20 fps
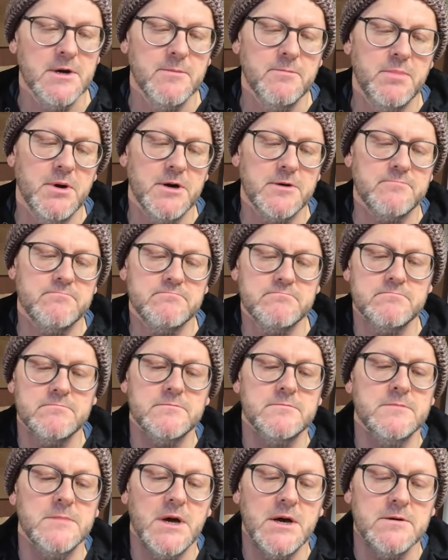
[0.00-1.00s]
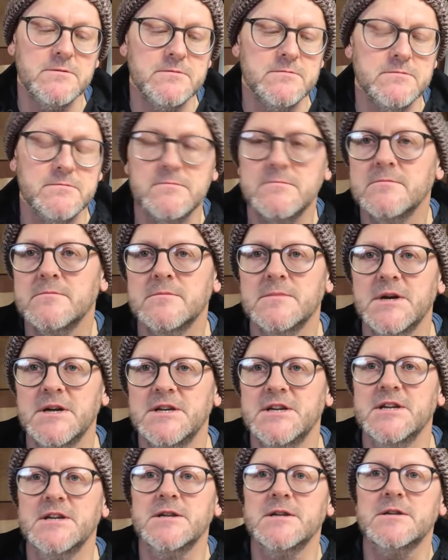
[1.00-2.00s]
But no, they
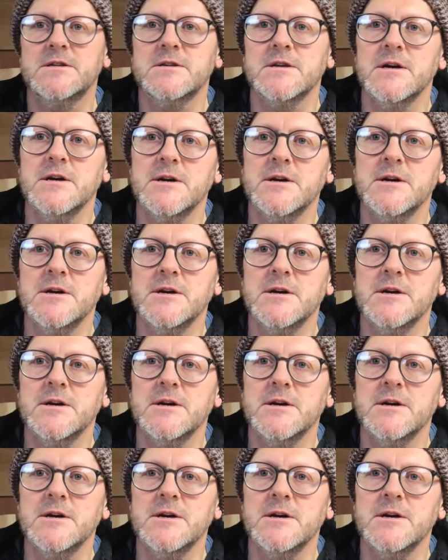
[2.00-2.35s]
didn't.